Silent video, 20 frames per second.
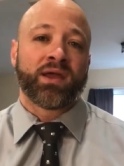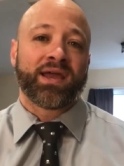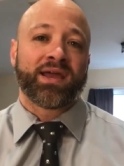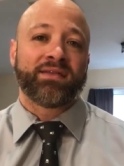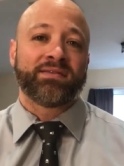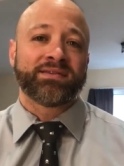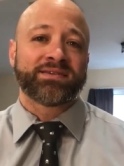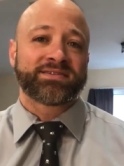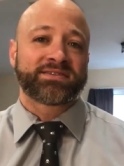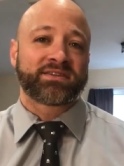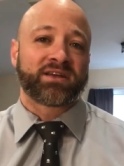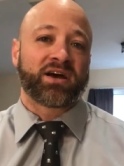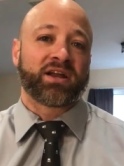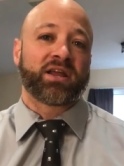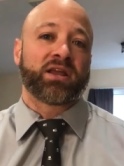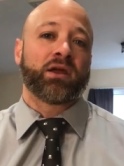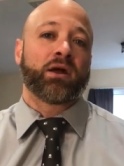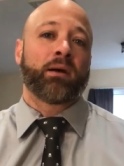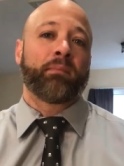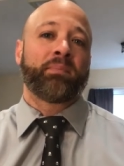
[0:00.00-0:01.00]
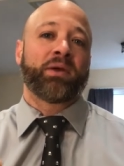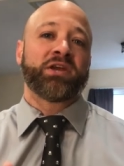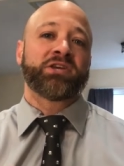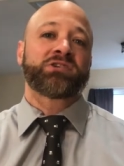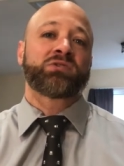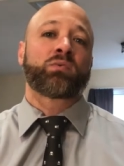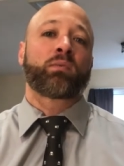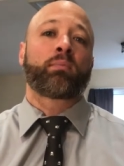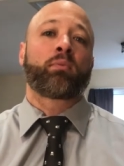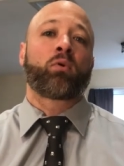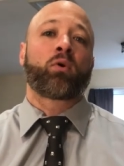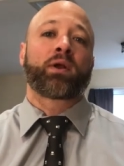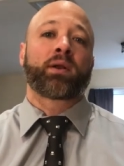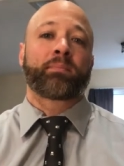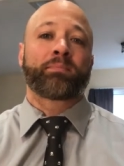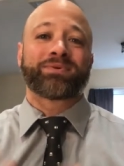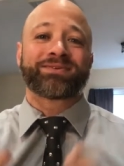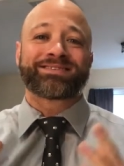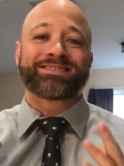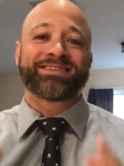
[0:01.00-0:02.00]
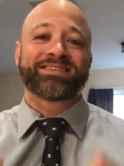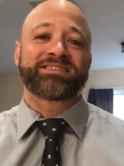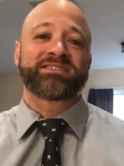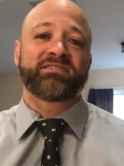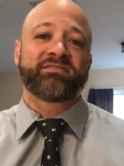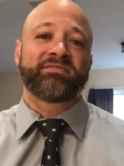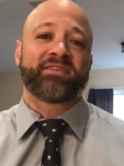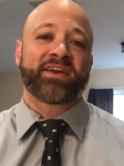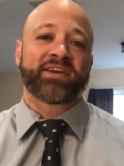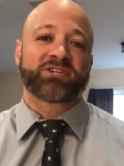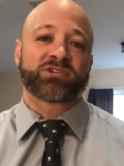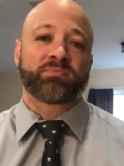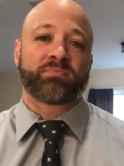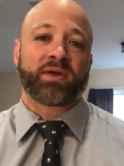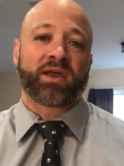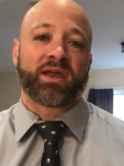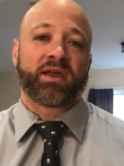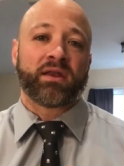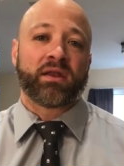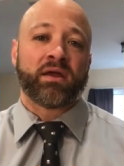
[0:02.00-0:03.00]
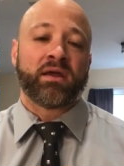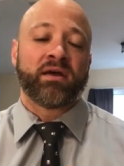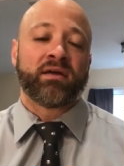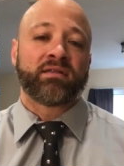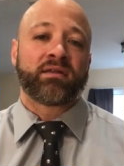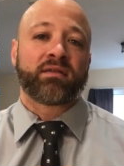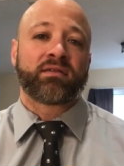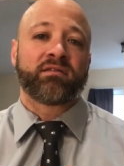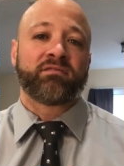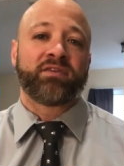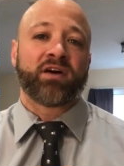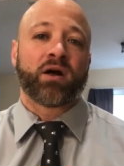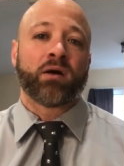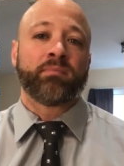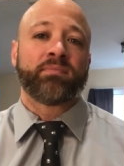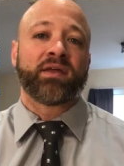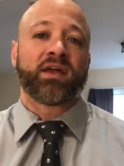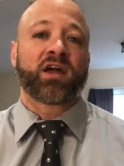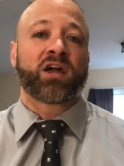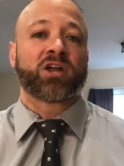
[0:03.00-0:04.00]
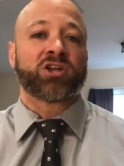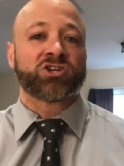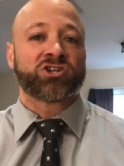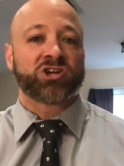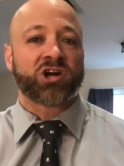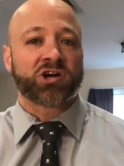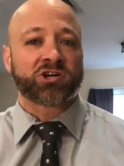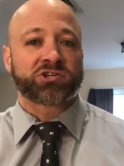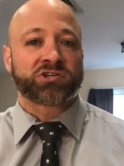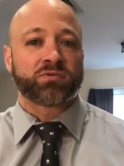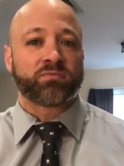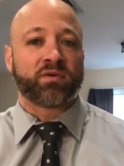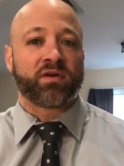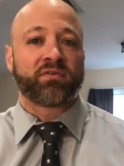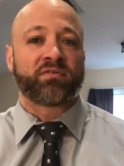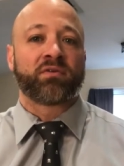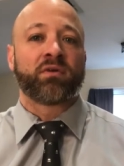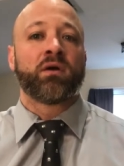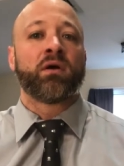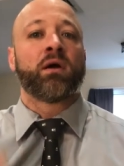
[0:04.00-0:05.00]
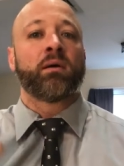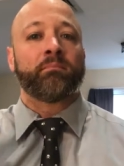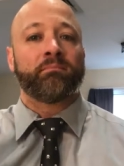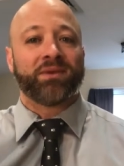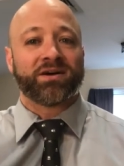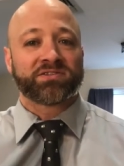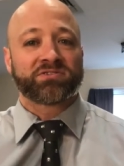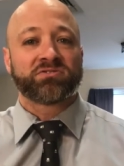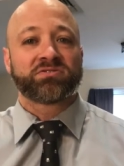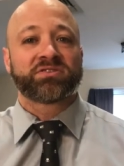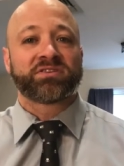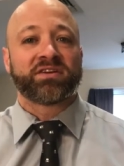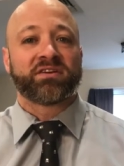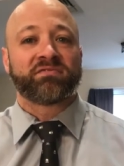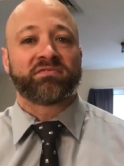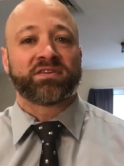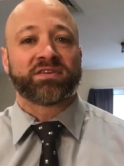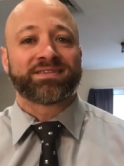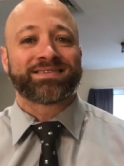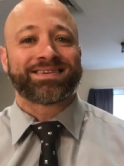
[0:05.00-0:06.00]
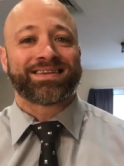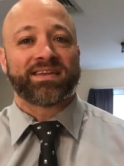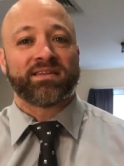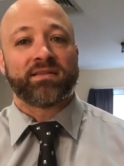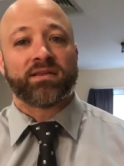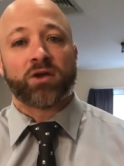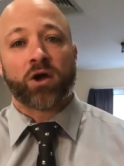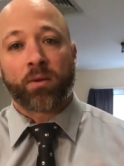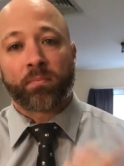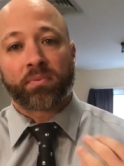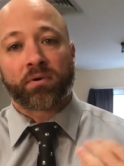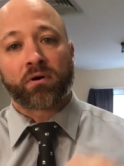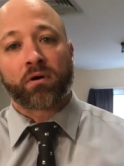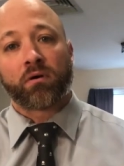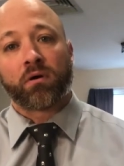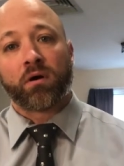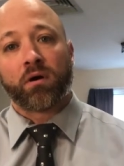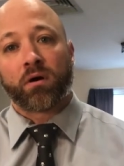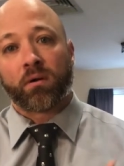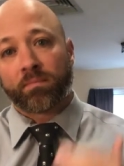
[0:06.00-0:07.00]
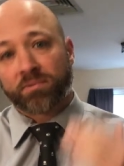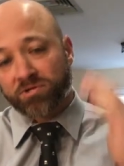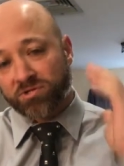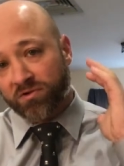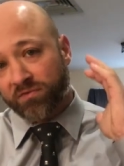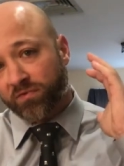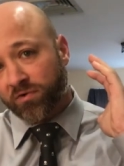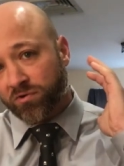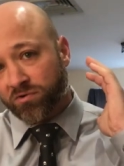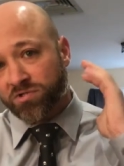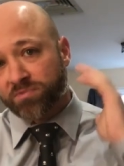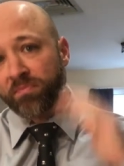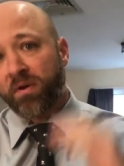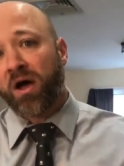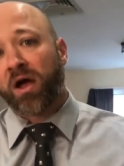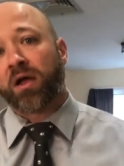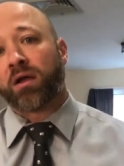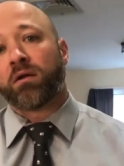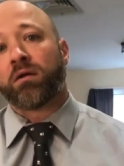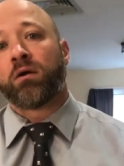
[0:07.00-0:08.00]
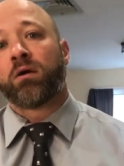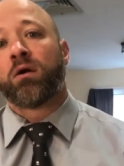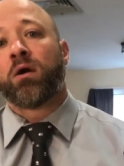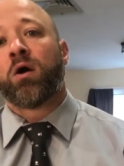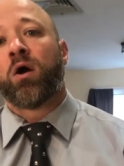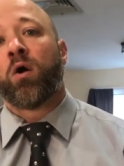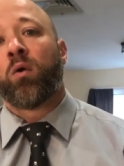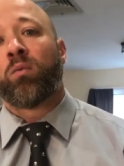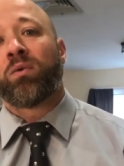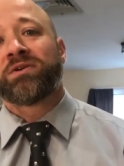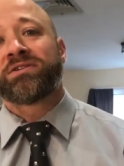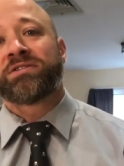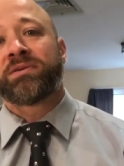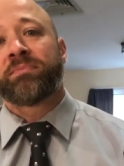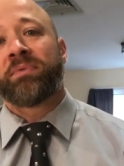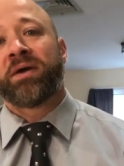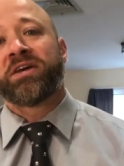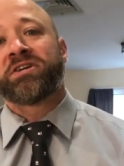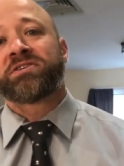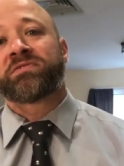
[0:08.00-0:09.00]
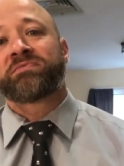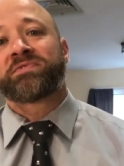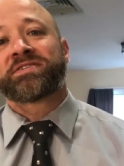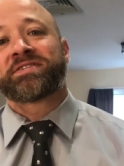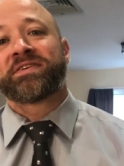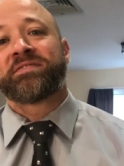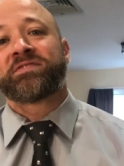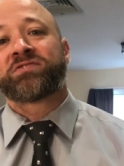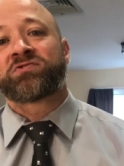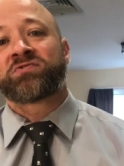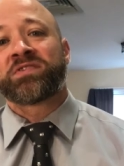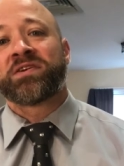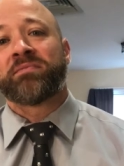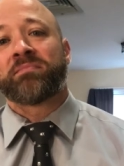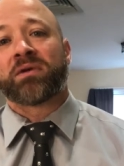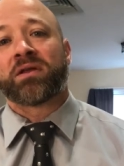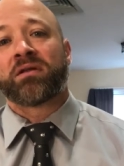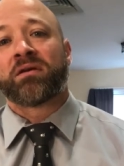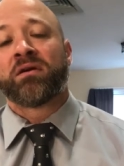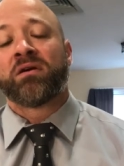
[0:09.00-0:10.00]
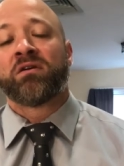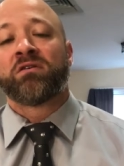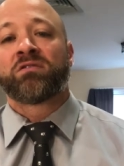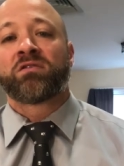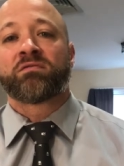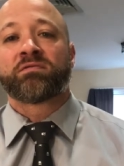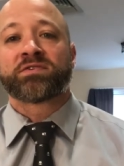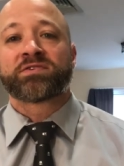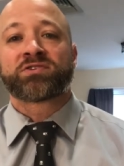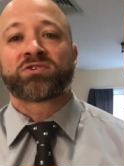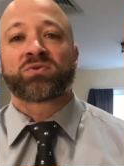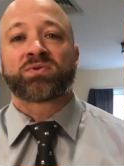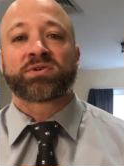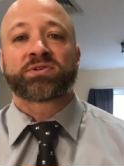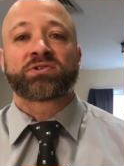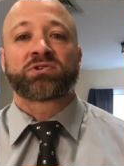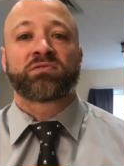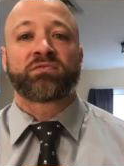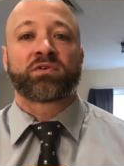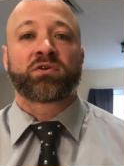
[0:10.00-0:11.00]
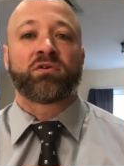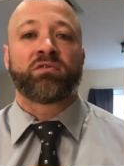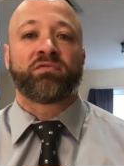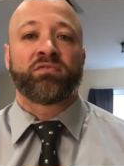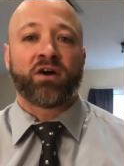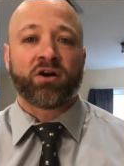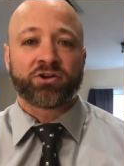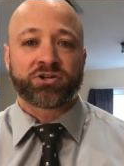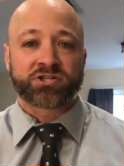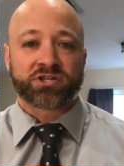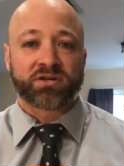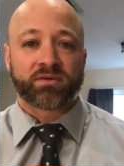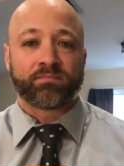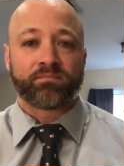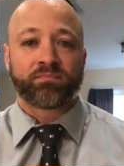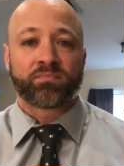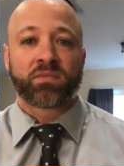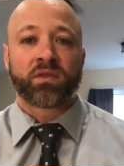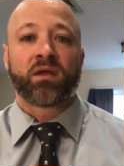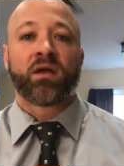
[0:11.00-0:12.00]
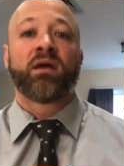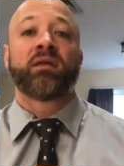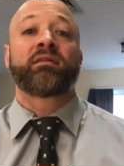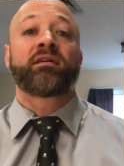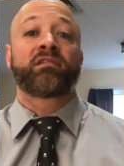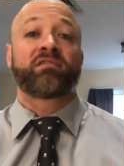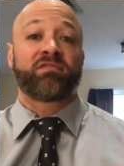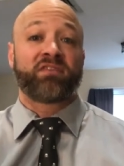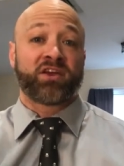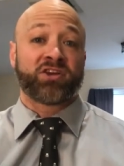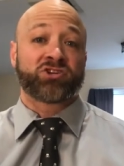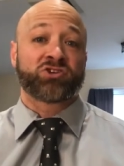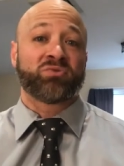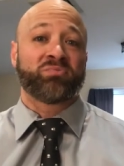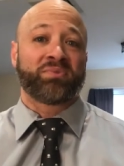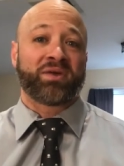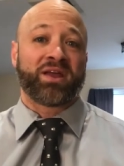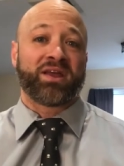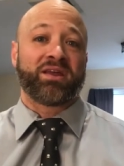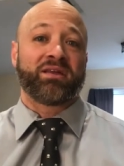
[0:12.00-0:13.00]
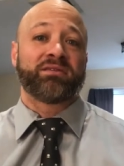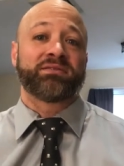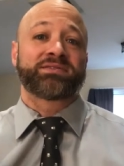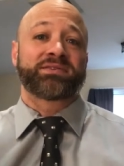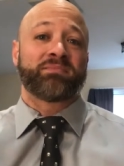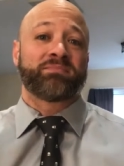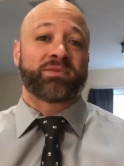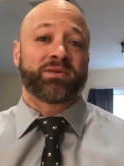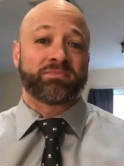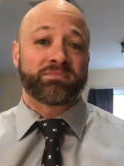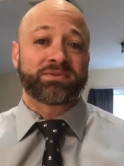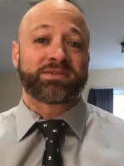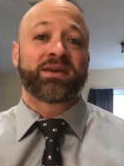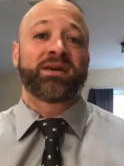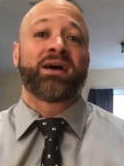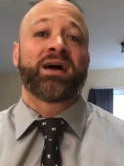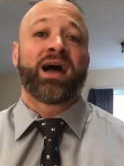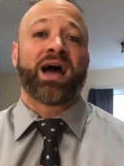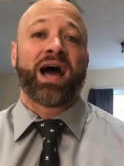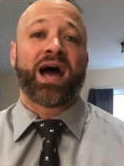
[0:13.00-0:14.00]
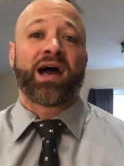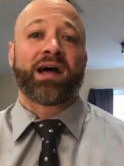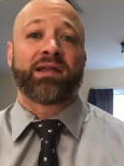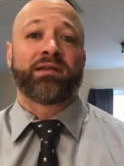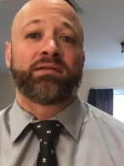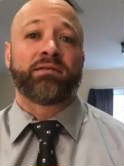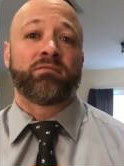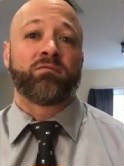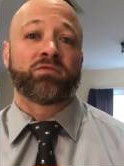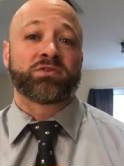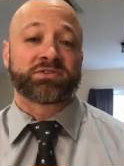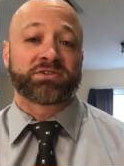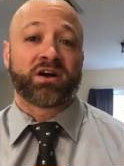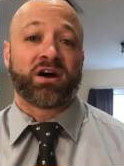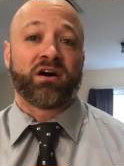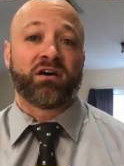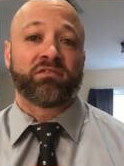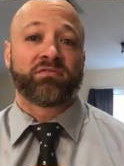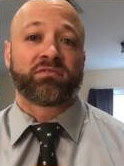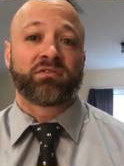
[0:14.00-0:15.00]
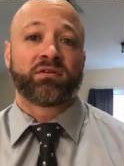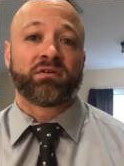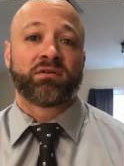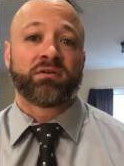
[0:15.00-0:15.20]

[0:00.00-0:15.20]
In this study, a patient reported persistent facial pain that developed in conjunction with muscle stiffness in the upper, upper cervical spine. Once the patient received treatment to restore cervical function, their facial pain symptoms had resolved.